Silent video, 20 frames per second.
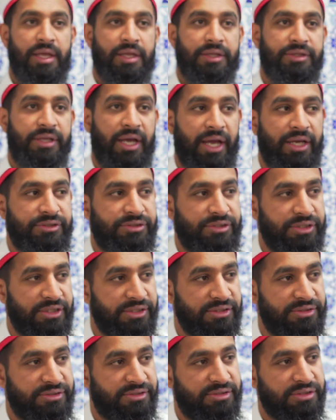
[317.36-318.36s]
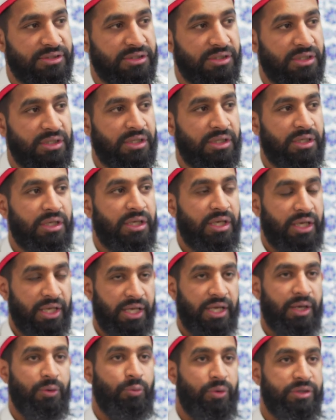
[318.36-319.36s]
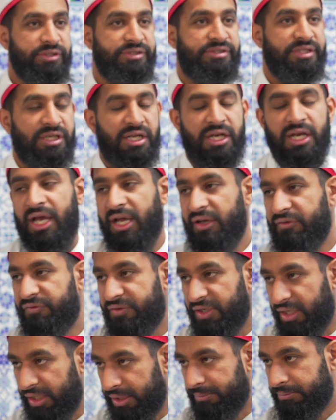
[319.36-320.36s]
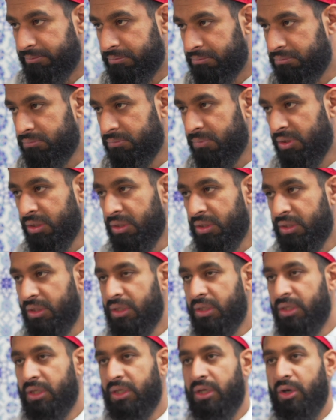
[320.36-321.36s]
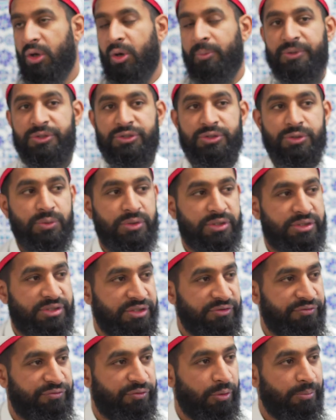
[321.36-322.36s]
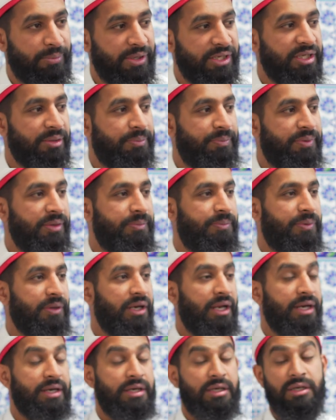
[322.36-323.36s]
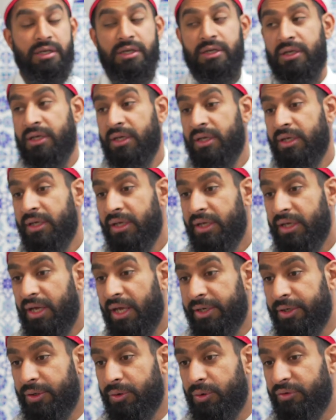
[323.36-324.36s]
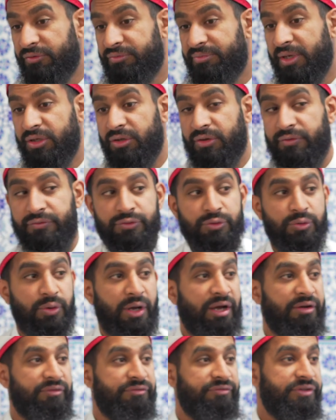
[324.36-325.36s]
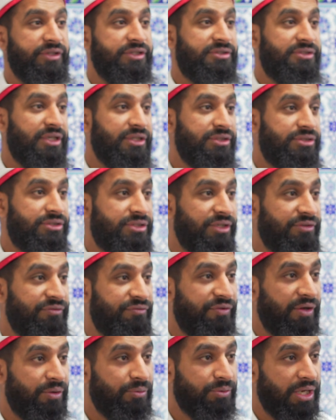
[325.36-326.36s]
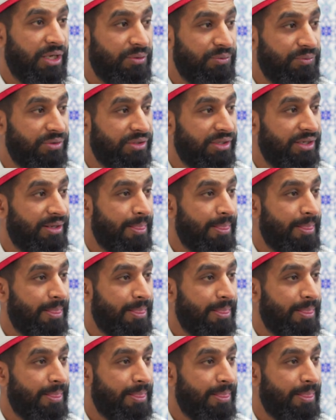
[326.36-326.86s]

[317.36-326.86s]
The Hajj is once in a lifetime opportunity for many a people. And I don't know if many of you have researched and found out